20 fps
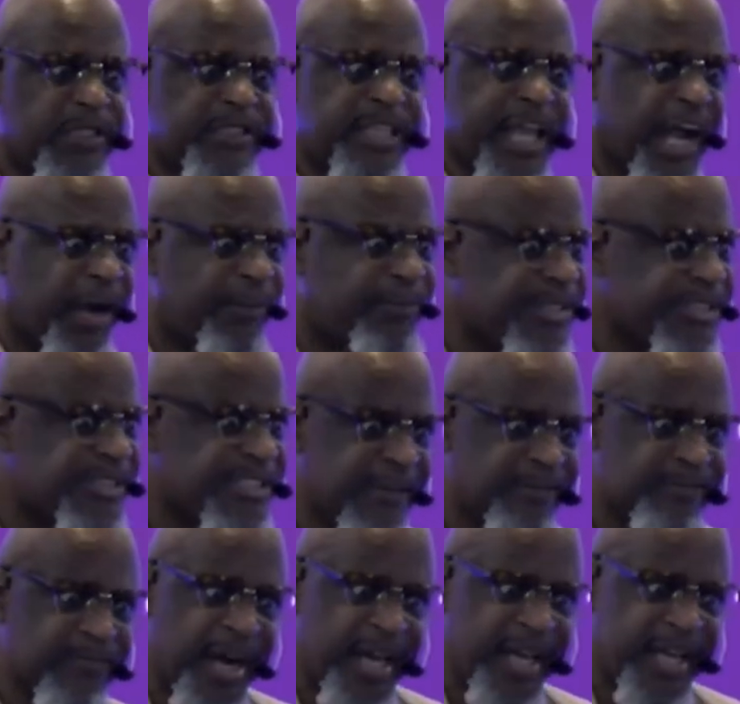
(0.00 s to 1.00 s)
helping
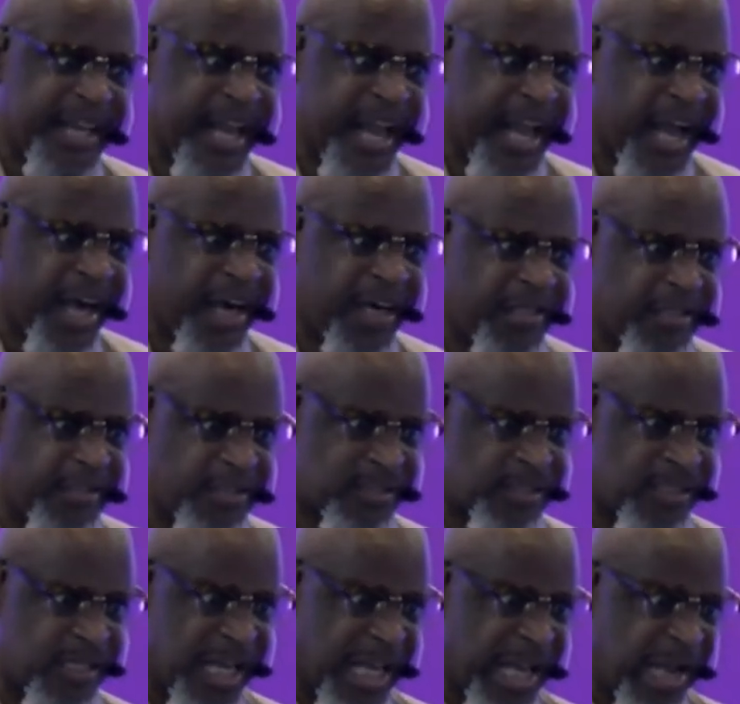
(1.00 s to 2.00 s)
somebody else.
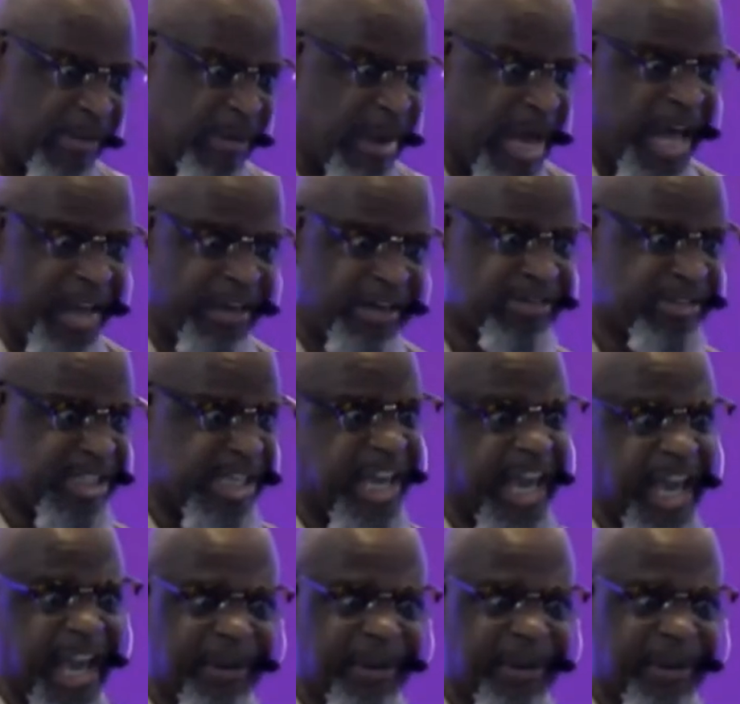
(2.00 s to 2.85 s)
Well, I don't care